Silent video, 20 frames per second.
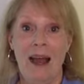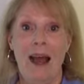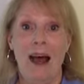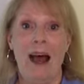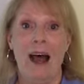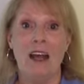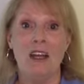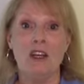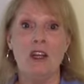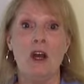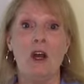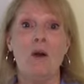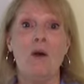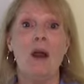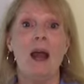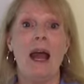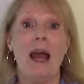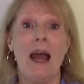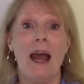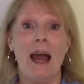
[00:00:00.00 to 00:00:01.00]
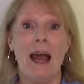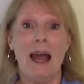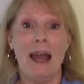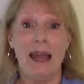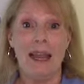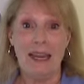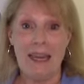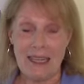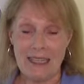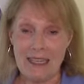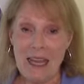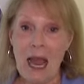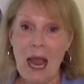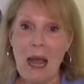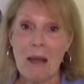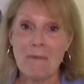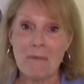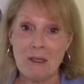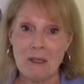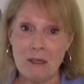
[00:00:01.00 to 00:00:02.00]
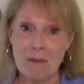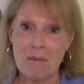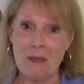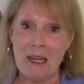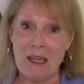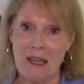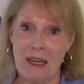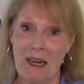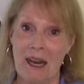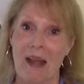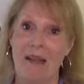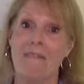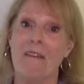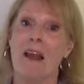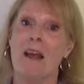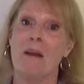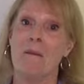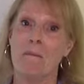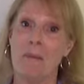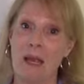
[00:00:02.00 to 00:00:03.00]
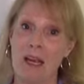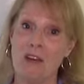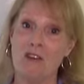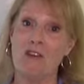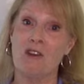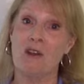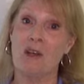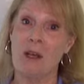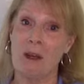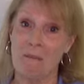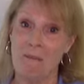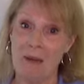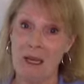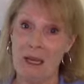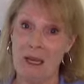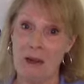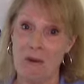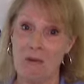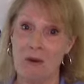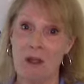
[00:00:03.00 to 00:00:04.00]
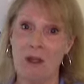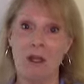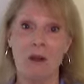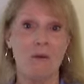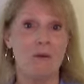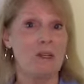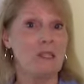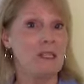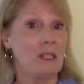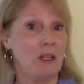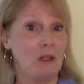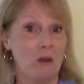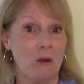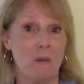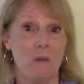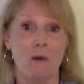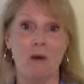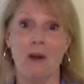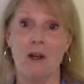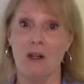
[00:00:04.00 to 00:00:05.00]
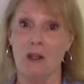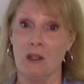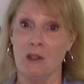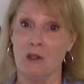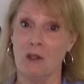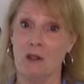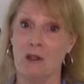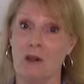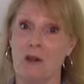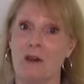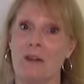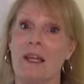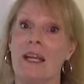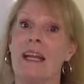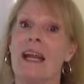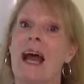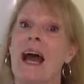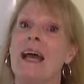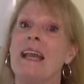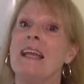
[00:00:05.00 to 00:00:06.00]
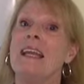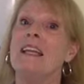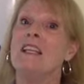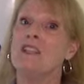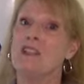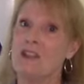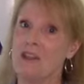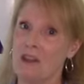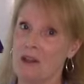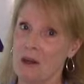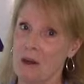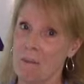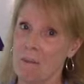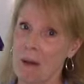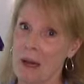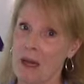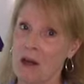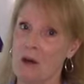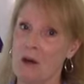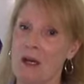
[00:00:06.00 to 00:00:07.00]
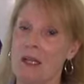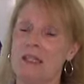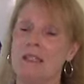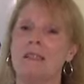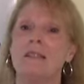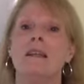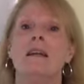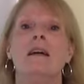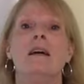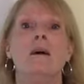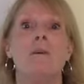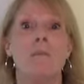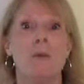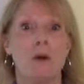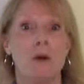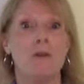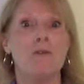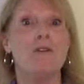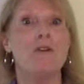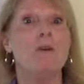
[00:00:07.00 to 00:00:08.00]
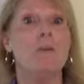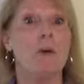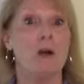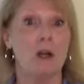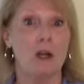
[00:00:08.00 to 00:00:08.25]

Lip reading: I know it has happened to me that I've had a patient come in, whether it was a little boy or a little girl, that got into their parents' perfume or